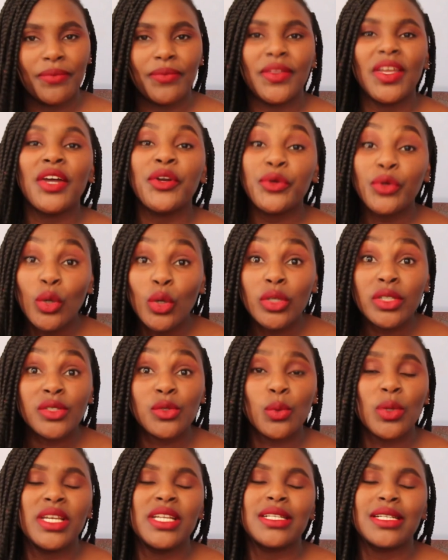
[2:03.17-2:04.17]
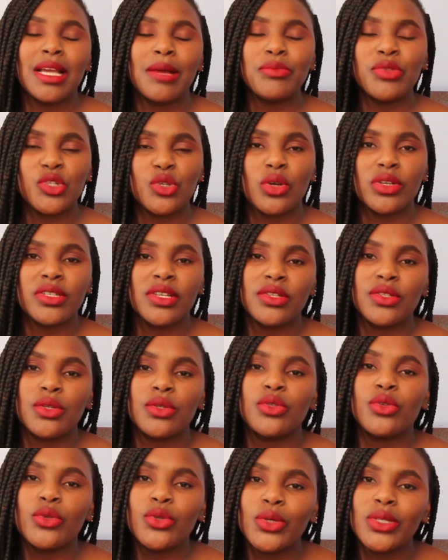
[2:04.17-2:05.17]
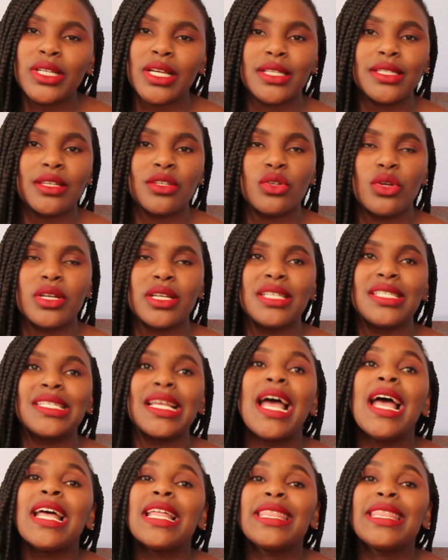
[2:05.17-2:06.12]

There are rules when it comes to suit accessories.